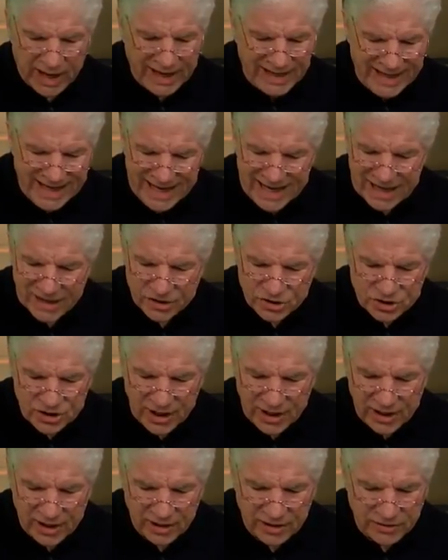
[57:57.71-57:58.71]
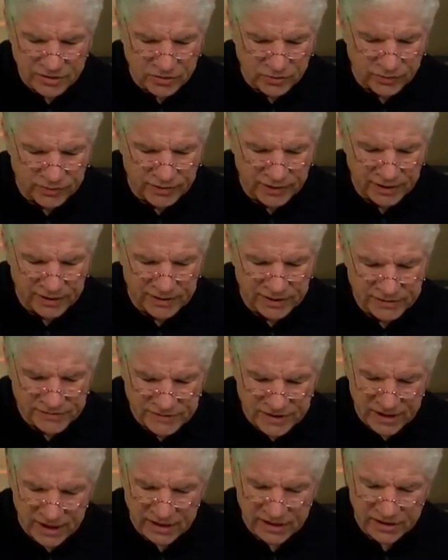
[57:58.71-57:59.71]
I can't shake it. Do you think that's
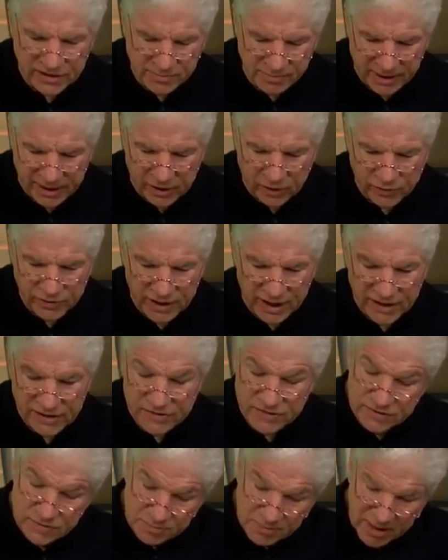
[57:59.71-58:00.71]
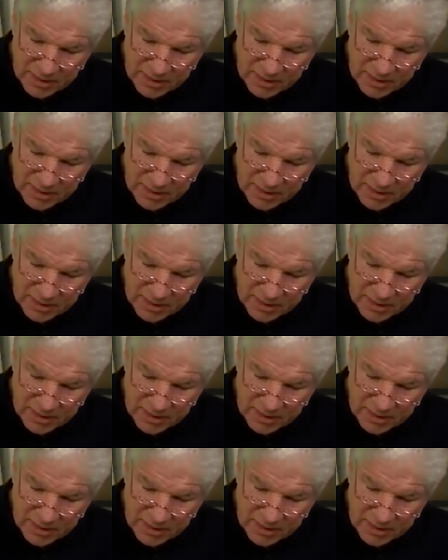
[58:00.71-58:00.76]
connected to mycotoxins,